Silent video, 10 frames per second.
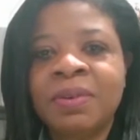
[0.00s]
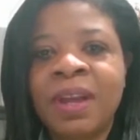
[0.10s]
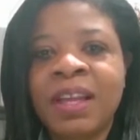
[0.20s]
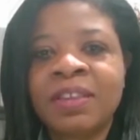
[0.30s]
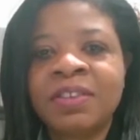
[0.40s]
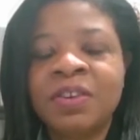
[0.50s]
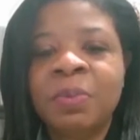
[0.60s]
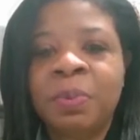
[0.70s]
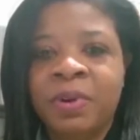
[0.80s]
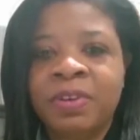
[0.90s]
as the new
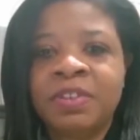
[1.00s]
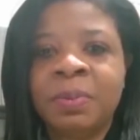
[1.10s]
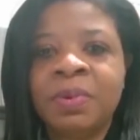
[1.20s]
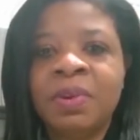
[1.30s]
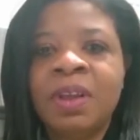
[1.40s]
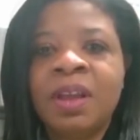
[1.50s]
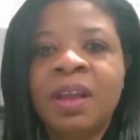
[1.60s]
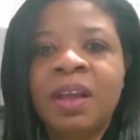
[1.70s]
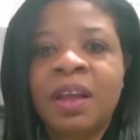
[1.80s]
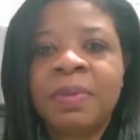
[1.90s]
principal.
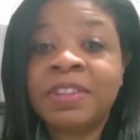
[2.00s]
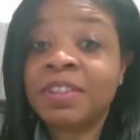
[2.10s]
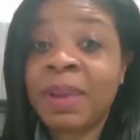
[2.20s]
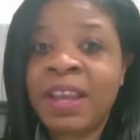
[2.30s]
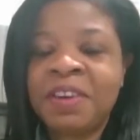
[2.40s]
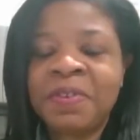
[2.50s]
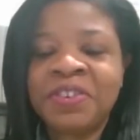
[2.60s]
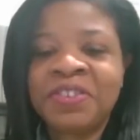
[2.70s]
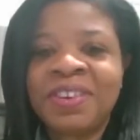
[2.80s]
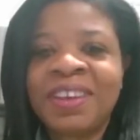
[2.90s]
Um, this is my
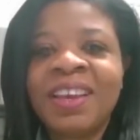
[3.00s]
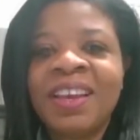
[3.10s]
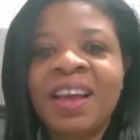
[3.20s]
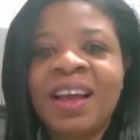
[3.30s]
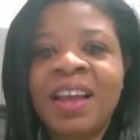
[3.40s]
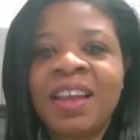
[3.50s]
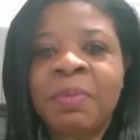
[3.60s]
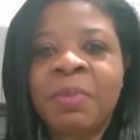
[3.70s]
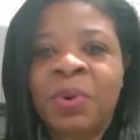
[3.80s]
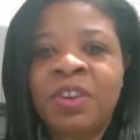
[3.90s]
anniversary. I
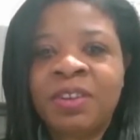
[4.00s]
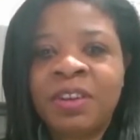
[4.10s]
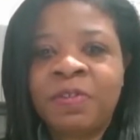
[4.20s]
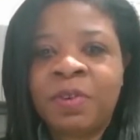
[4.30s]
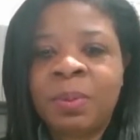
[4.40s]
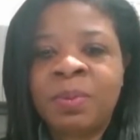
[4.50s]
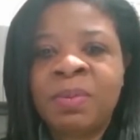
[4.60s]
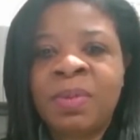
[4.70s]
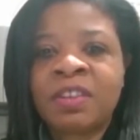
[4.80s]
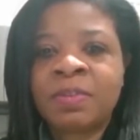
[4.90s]
am originally from
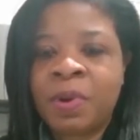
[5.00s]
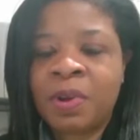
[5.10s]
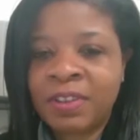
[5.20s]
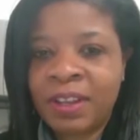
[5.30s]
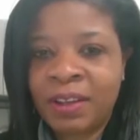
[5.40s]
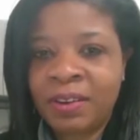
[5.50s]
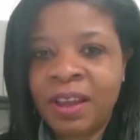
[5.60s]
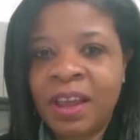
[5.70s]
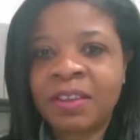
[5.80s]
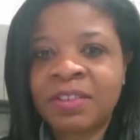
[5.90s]
a small town
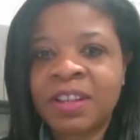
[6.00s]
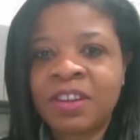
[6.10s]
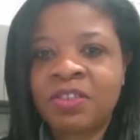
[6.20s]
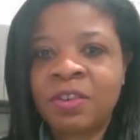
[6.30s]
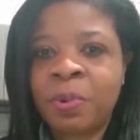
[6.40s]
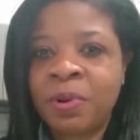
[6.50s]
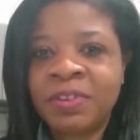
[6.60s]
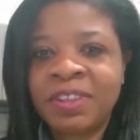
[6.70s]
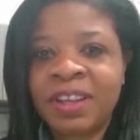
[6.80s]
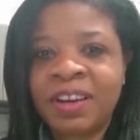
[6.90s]
outside of Shreveport,
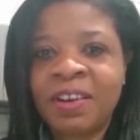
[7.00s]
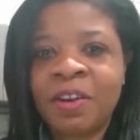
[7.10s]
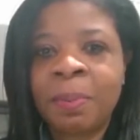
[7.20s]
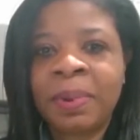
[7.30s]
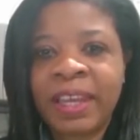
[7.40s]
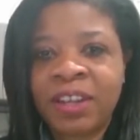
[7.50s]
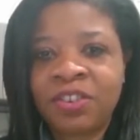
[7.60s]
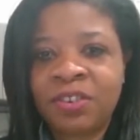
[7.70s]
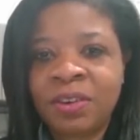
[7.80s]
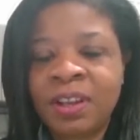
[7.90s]
Louisiana called
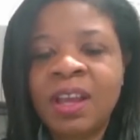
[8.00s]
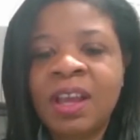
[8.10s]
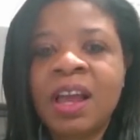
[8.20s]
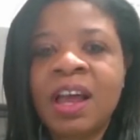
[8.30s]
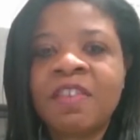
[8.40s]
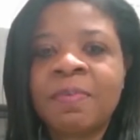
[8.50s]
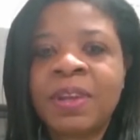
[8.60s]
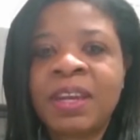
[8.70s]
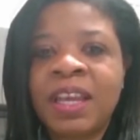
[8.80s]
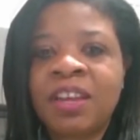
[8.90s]
Blanchard. I've
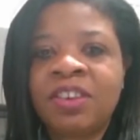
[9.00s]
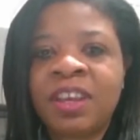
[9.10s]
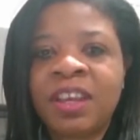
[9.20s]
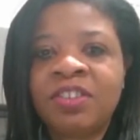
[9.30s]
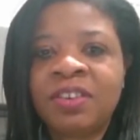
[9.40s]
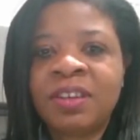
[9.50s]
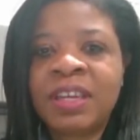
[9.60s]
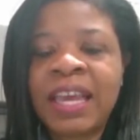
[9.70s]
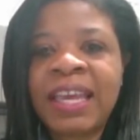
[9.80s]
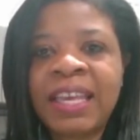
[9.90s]
been in
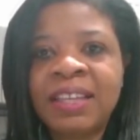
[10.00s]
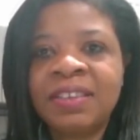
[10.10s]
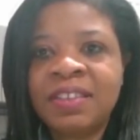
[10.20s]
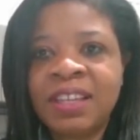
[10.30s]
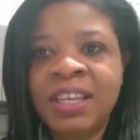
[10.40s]
education 18